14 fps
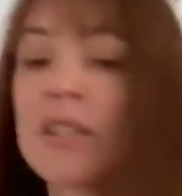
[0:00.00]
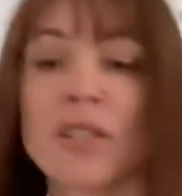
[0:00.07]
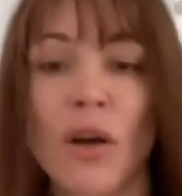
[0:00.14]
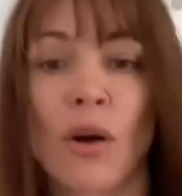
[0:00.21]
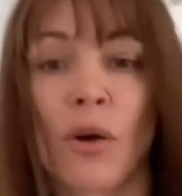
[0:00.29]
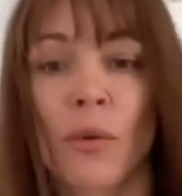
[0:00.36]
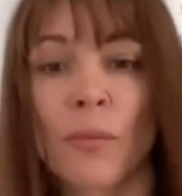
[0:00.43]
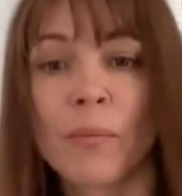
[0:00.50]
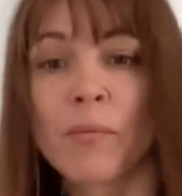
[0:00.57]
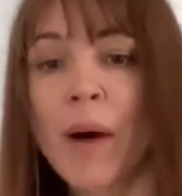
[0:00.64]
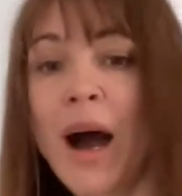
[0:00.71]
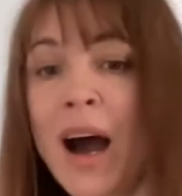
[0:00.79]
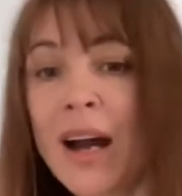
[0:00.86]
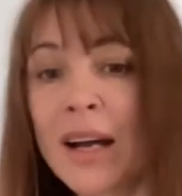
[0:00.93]
So
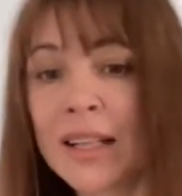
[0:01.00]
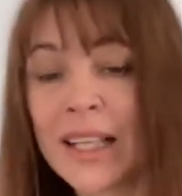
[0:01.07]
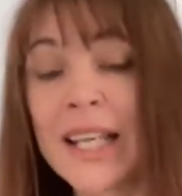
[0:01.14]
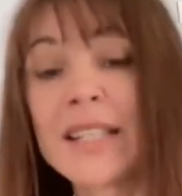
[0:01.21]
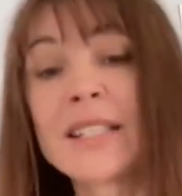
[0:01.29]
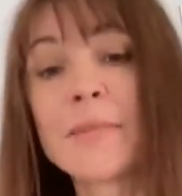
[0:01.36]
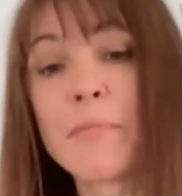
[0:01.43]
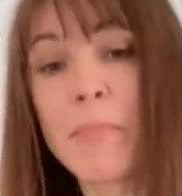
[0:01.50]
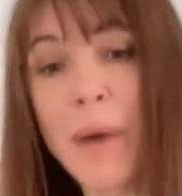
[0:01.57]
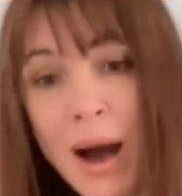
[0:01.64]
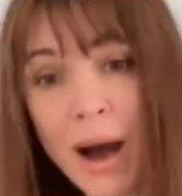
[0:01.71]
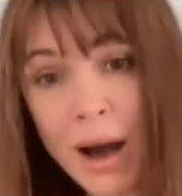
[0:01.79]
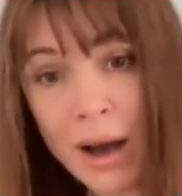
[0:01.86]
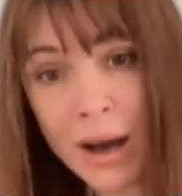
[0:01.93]
parliet's
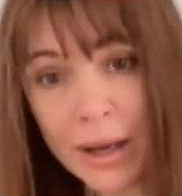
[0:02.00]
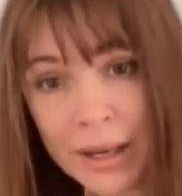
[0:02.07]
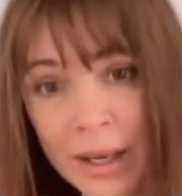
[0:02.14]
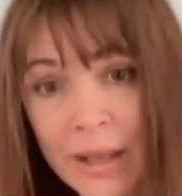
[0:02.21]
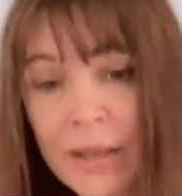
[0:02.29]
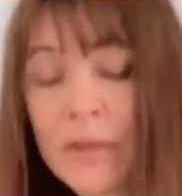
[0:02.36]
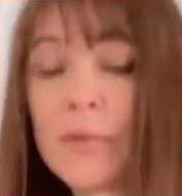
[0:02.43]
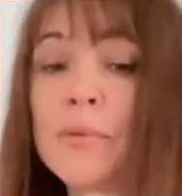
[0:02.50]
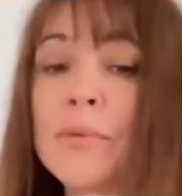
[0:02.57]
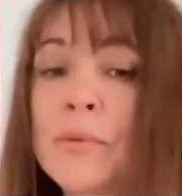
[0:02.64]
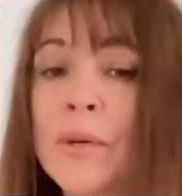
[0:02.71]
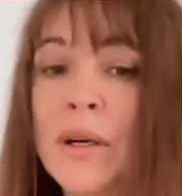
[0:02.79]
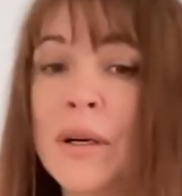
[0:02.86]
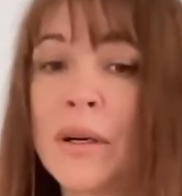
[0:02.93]
party
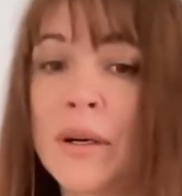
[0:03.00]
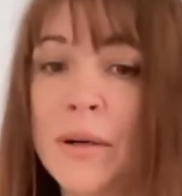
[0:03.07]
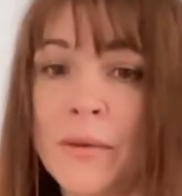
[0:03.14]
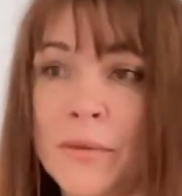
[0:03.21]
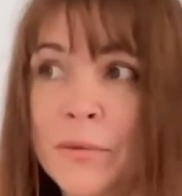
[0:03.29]
uh,